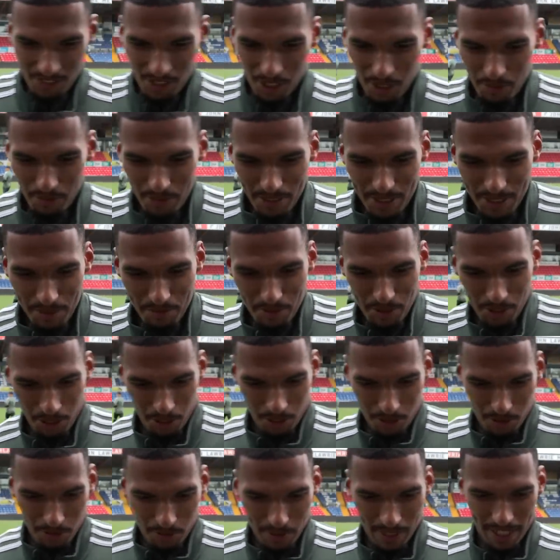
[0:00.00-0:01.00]
Obviously, we
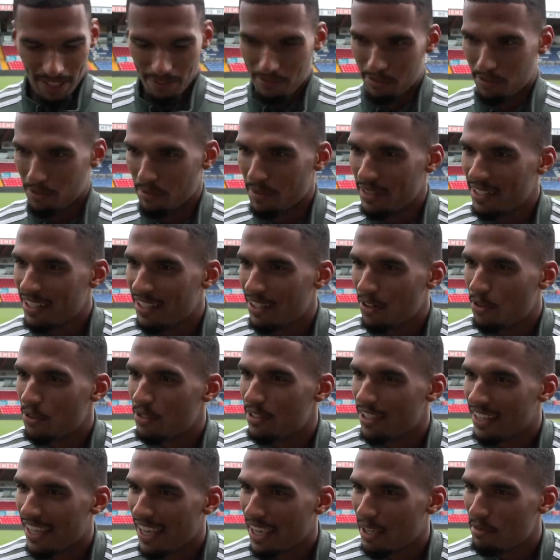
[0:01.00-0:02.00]
know we have to win
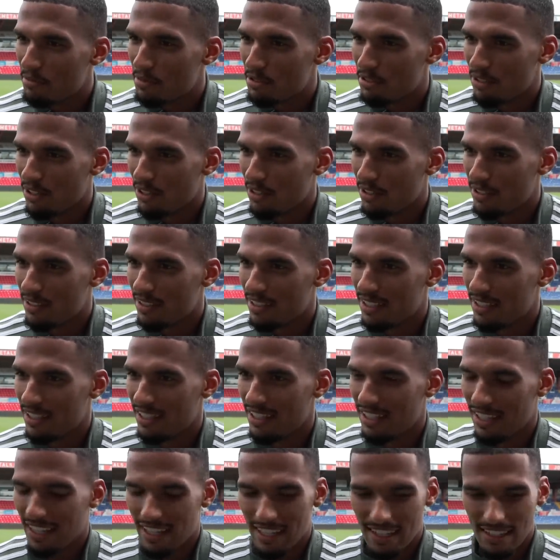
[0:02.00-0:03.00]
all the games, you know,
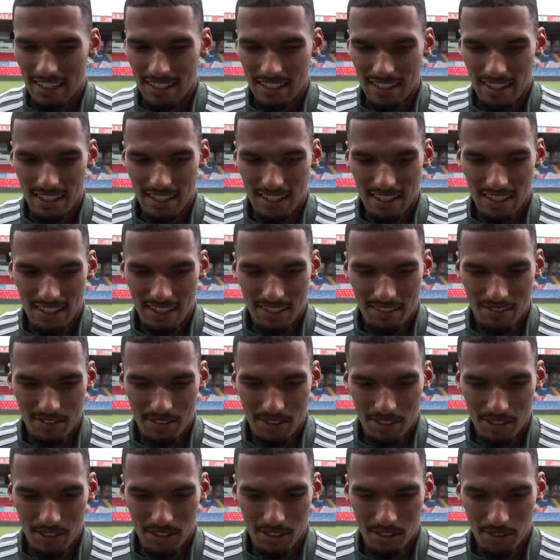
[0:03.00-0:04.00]
and,
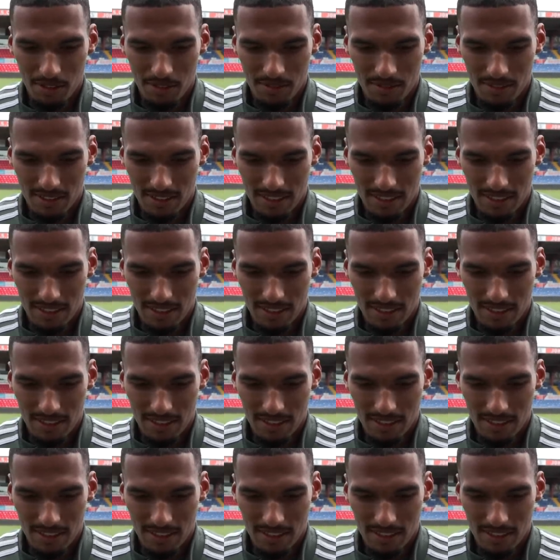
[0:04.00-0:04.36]
you know,